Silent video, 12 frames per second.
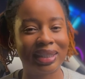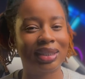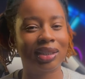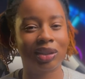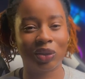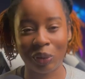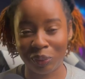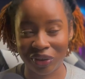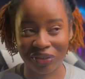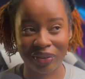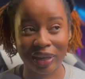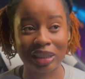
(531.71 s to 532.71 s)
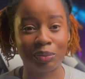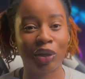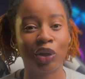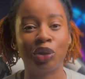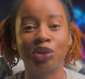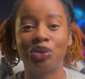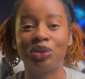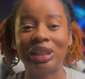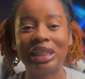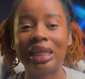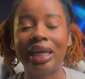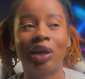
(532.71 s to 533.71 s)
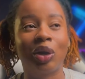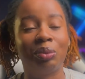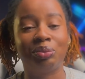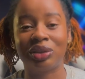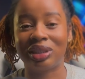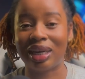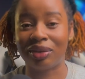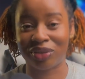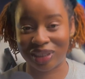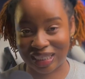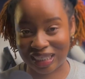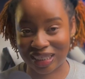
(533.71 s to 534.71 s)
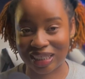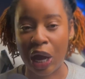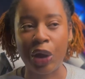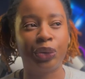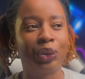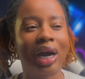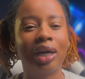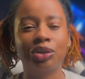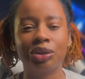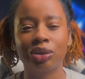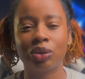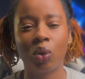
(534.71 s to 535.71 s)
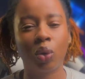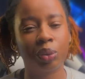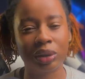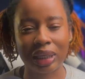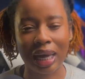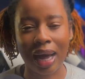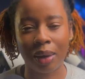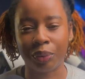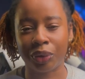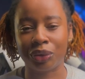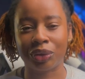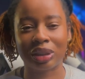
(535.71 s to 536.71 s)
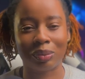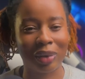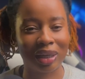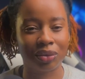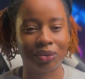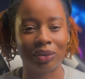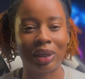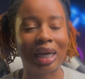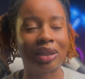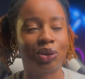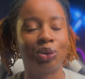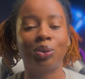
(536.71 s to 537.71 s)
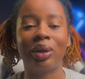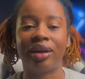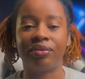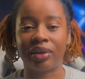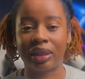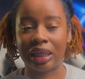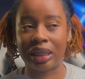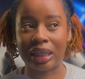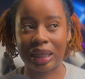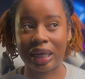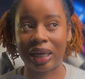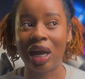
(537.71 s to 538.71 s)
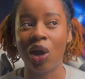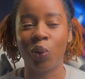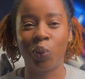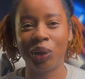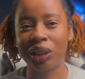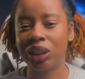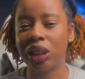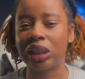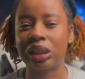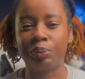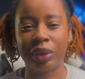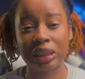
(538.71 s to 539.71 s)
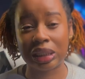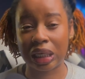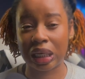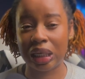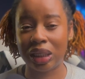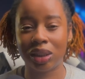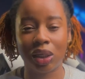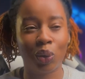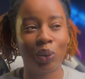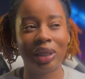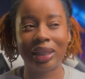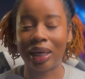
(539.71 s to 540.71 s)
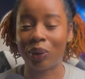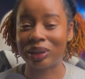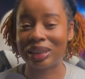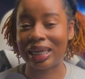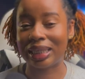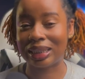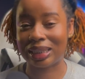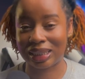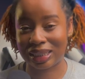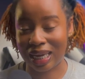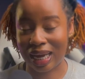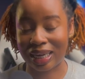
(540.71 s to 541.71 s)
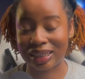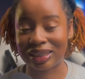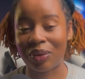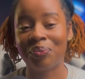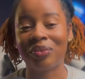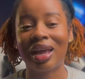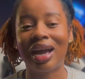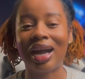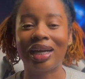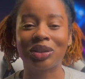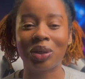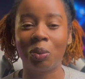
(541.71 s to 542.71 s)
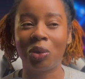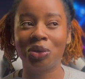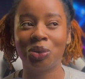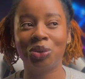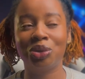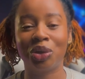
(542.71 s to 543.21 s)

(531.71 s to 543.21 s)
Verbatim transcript: it is not perfect because you need a computer for this. You can't just open the app on your smartphone and do everything there, which is basically the only downside this has. As someone who